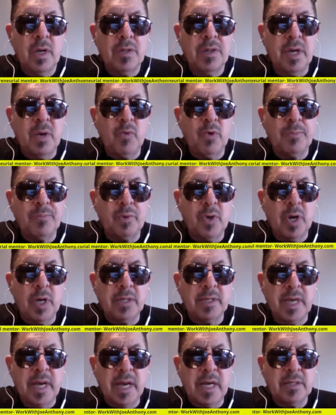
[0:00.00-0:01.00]
that would
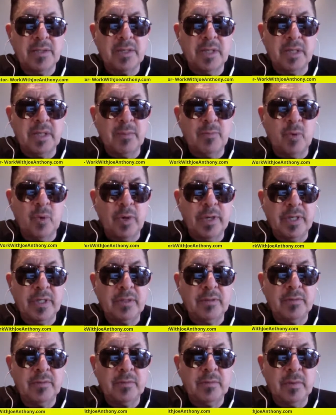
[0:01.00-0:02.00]
broadcast in the morning
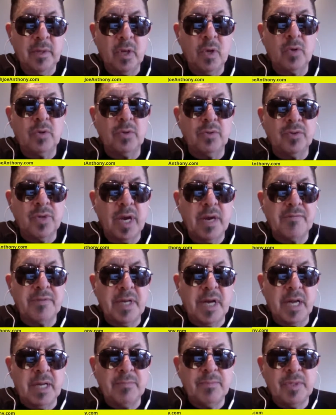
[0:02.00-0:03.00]
local drive
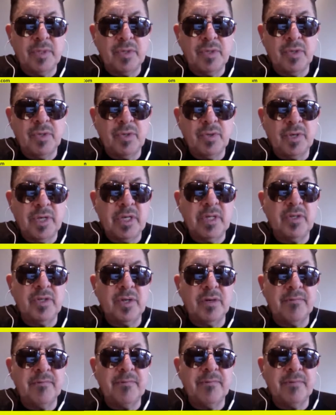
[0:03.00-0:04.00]
times to each
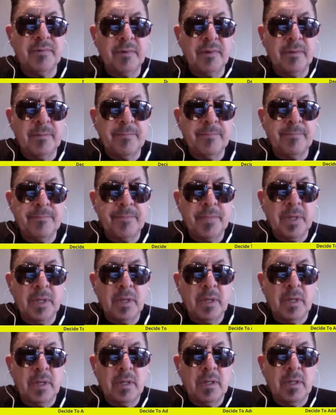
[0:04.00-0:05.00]
of
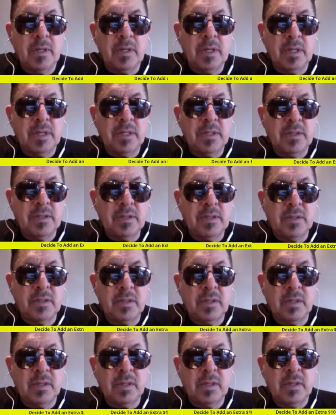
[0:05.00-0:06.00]
these
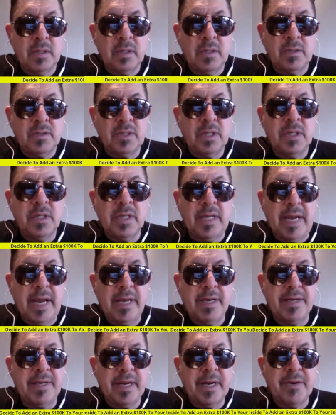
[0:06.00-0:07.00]

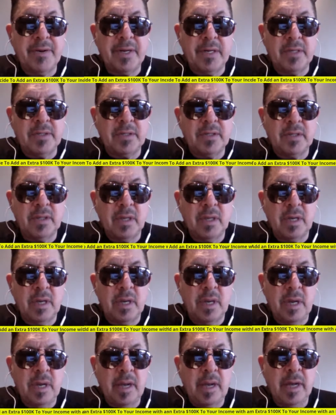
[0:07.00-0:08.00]
syndicated areas.
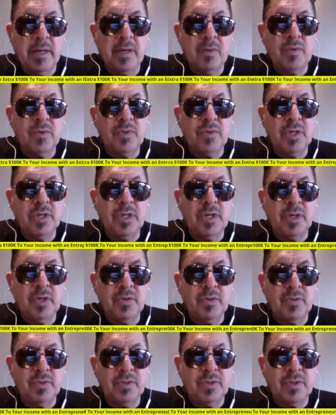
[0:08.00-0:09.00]
And it was
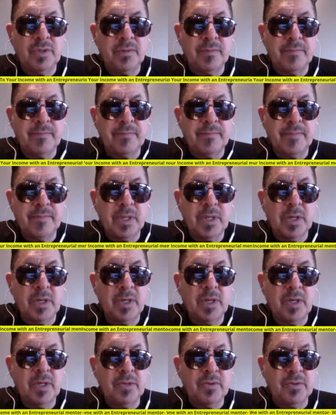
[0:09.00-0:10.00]
huge,
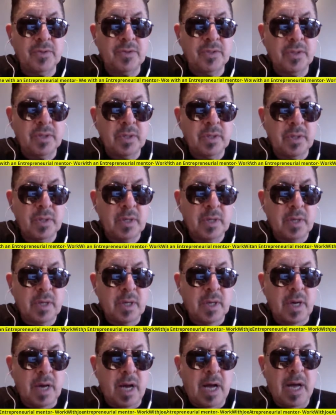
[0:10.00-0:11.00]
huge.
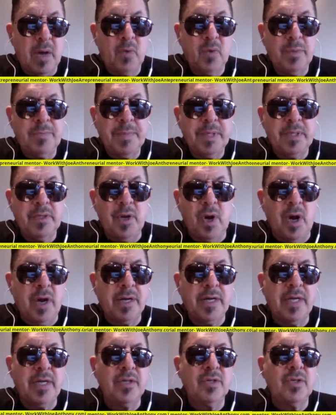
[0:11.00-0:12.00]
I would be
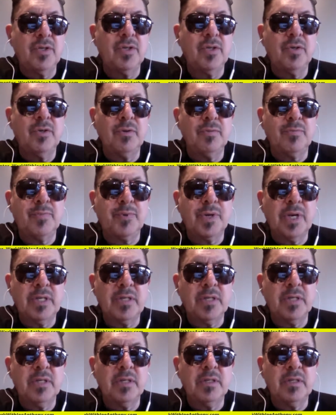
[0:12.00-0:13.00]
talking to
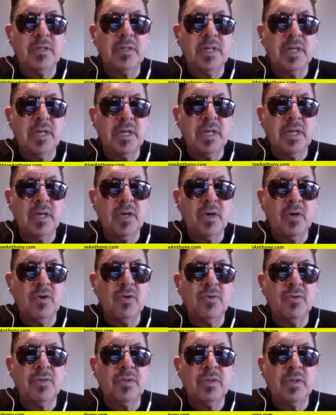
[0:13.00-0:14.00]
presidents,
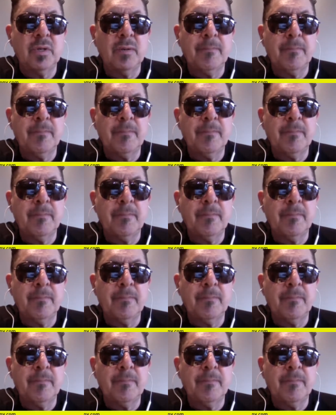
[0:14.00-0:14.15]
CEOs,